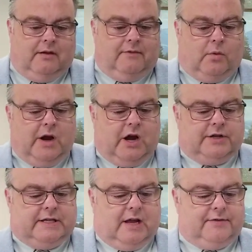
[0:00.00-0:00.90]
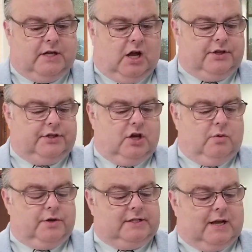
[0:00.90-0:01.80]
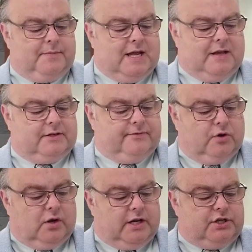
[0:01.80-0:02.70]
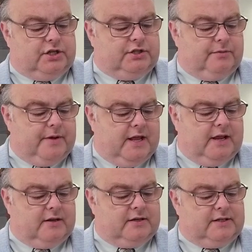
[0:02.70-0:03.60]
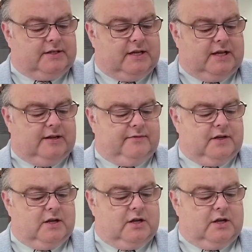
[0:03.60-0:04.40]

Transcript: For we ourselves also were sometimes foolish, disobedient, deceived,